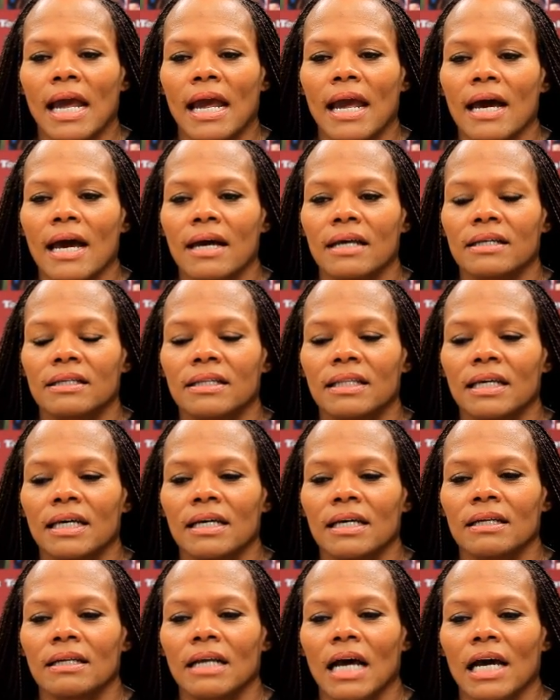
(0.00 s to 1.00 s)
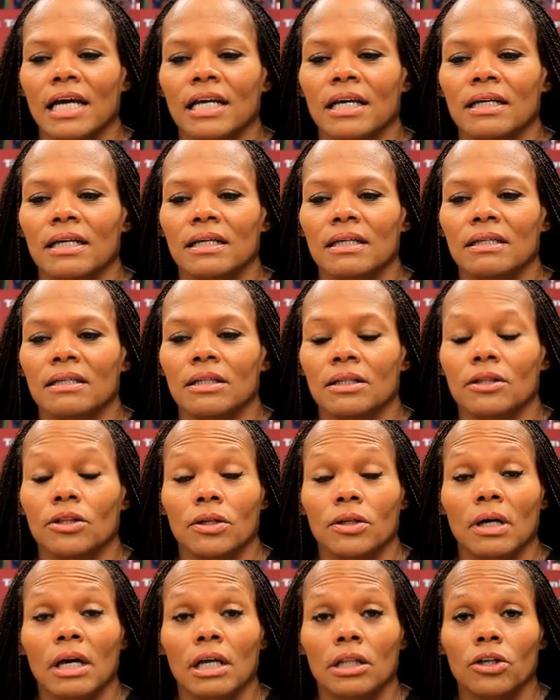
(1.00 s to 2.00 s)
And then I
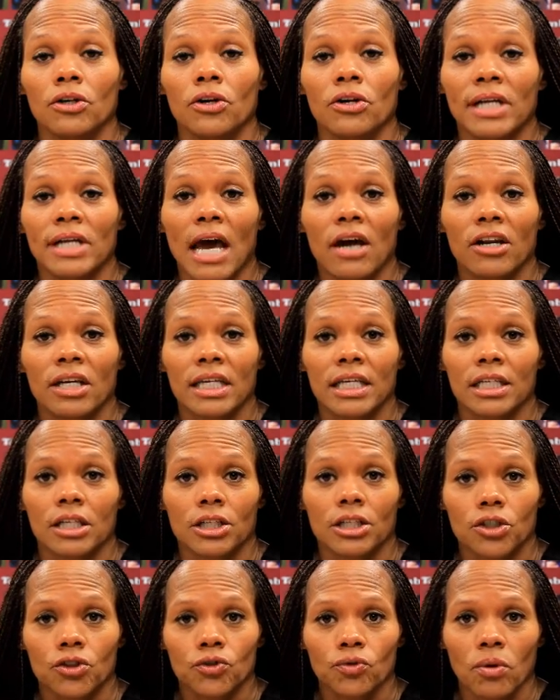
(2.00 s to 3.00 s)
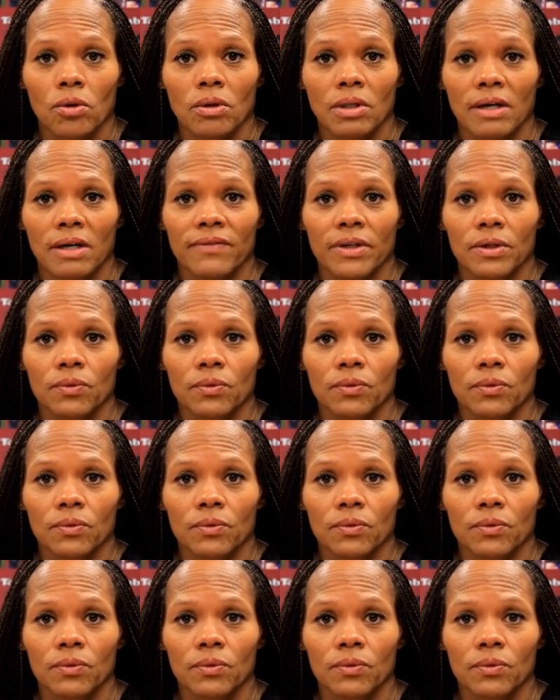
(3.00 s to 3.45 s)
learned how to get control of